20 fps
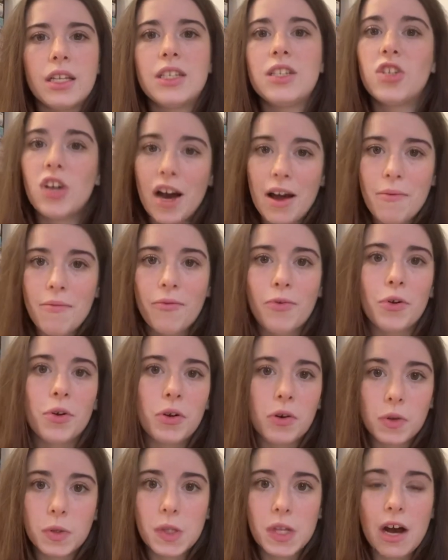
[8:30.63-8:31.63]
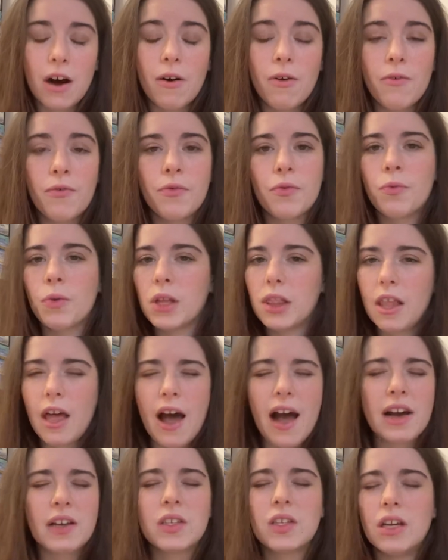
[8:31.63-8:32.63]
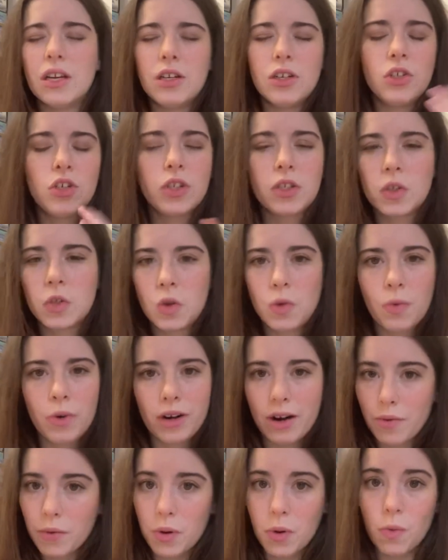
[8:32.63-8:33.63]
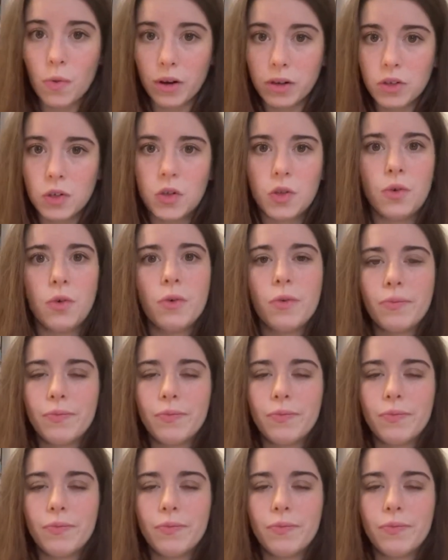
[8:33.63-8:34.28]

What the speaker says: time for yourself, relax and just do whatever you want to.